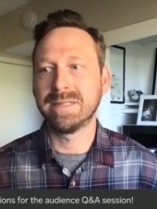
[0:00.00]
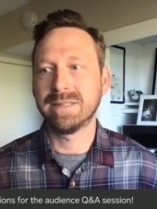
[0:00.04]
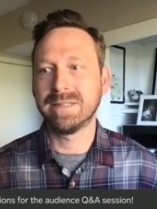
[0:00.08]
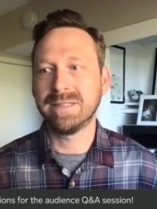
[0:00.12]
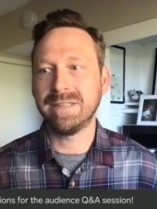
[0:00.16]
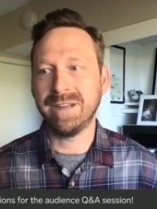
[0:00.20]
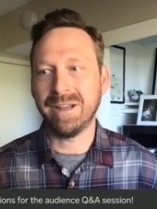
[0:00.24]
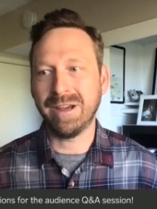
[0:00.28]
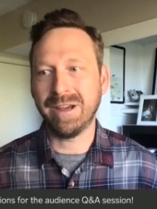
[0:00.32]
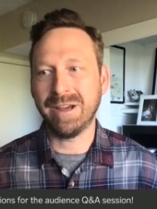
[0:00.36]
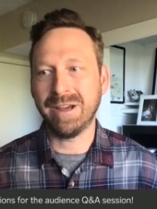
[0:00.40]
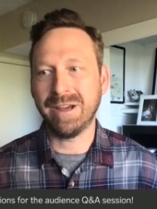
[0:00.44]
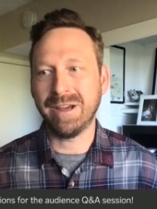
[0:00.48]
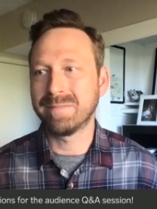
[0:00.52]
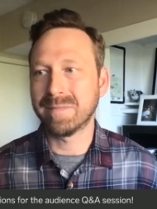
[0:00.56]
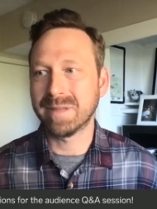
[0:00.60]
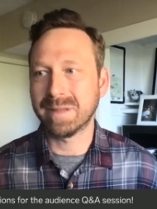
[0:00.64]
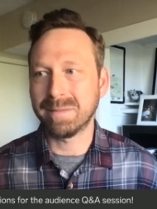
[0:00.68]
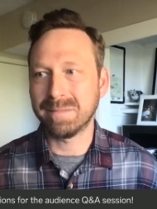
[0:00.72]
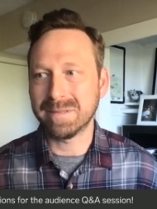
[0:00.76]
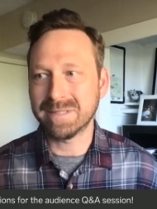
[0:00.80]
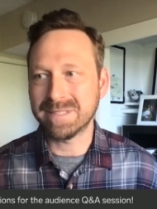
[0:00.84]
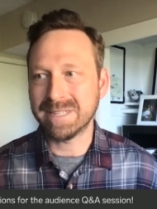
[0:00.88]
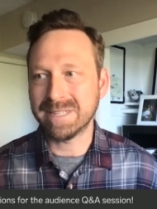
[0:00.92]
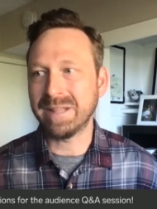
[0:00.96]

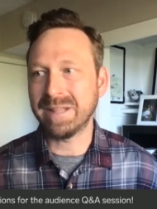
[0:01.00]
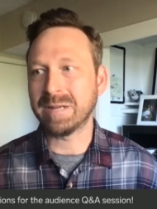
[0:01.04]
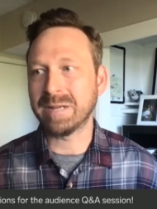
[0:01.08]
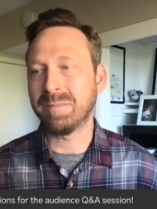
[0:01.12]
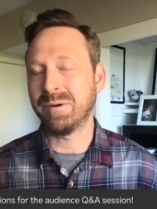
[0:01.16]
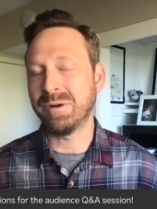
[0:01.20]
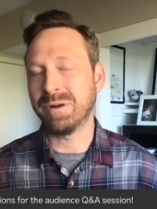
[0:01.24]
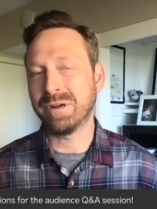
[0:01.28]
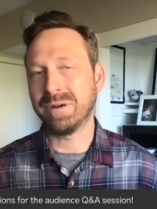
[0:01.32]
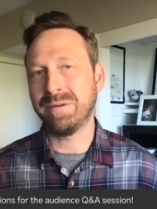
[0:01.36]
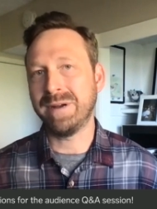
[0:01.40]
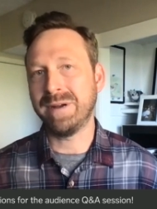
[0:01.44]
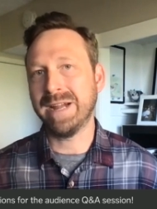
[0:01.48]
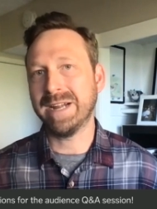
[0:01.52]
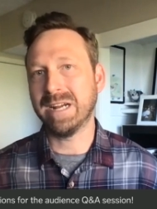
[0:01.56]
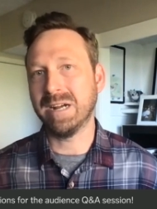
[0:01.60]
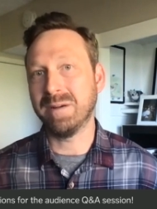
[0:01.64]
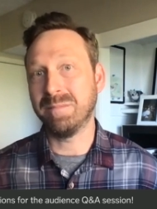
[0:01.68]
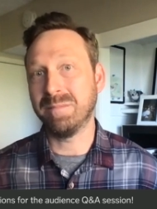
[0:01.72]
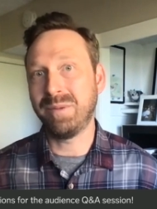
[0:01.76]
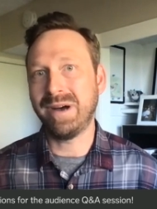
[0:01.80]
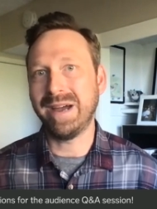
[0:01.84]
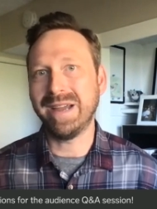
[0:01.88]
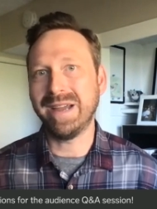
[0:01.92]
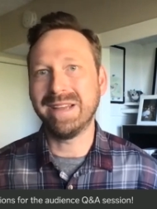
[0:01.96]
sound like a broken
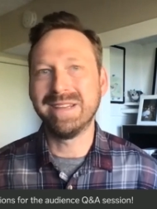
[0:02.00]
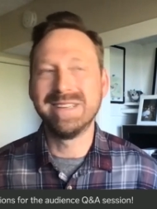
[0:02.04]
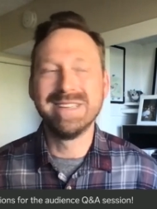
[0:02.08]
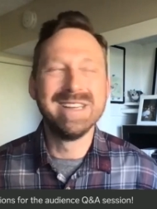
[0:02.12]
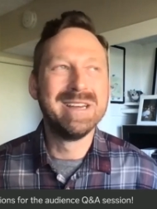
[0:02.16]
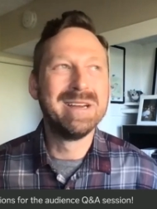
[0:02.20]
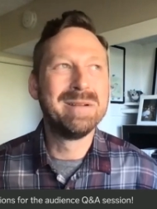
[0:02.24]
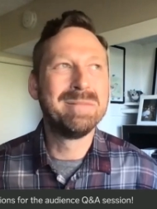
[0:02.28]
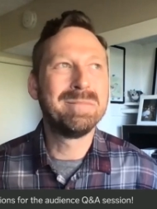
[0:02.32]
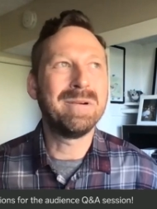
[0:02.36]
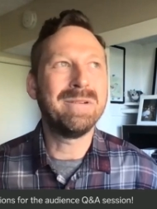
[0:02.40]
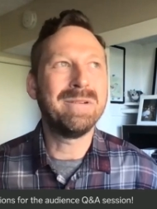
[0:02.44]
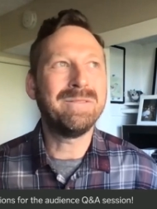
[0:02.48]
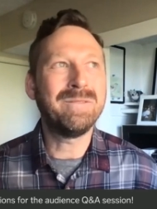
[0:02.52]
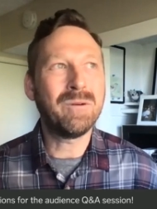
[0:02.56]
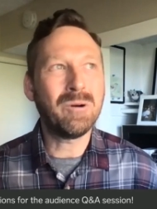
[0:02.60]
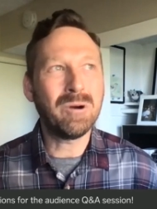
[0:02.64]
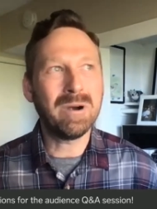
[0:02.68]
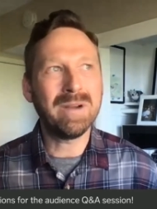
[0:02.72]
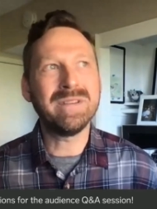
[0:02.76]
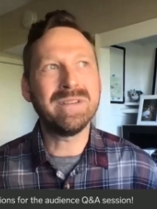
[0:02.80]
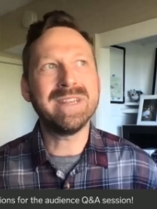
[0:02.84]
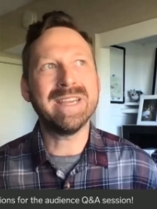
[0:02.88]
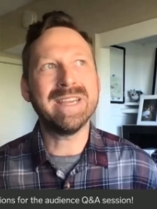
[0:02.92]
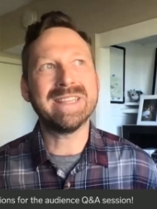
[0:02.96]
record, but
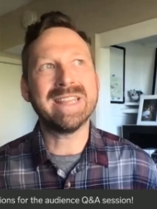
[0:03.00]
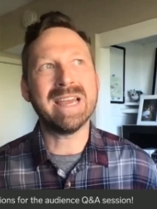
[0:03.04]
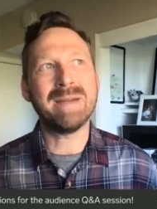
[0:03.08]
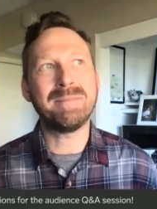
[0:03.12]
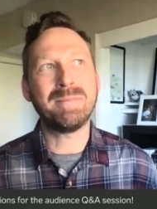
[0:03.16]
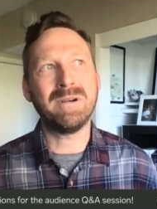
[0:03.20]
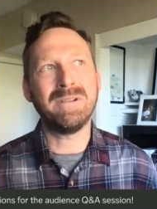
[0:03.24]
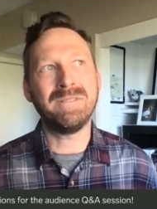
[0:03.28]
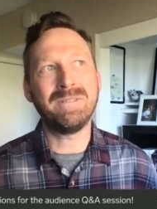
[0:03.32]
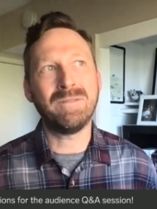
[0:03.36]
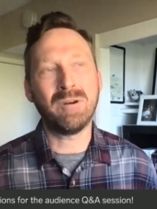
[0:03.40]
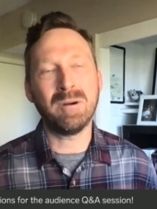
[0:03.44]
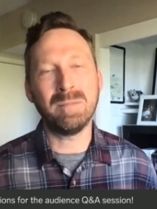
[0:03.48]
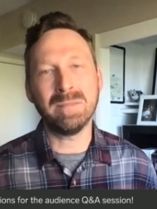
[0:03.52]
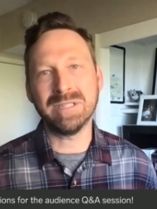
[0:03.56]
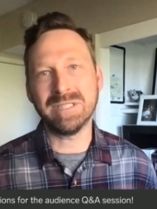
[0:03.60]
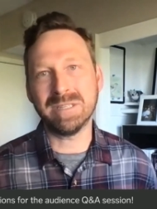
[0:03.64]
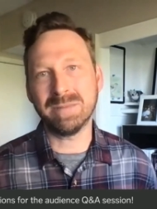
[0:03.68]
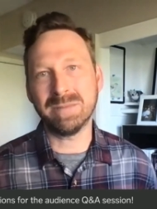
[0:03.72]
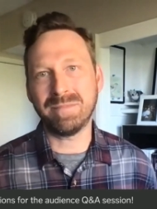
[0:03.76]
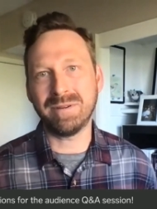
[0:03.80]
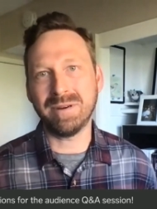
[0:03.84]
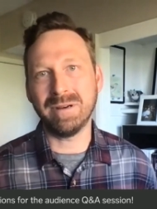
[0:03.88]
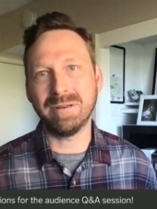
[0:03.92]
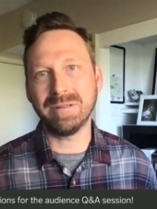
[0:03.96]
if you take that performance
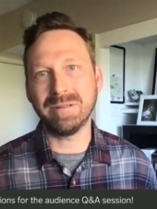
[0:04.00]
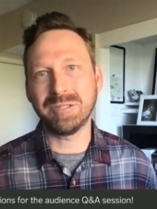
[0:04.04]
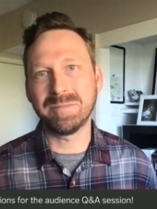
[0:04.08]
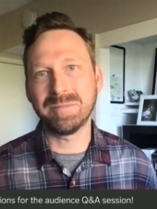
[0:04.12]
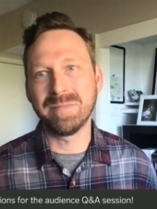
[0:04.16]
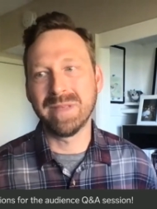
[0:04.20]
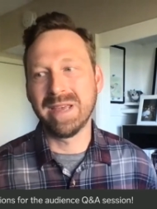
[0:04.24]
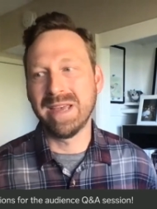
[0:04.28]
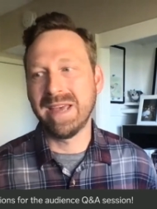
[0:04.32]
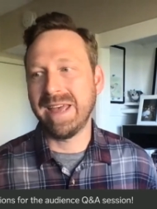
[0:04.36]
approach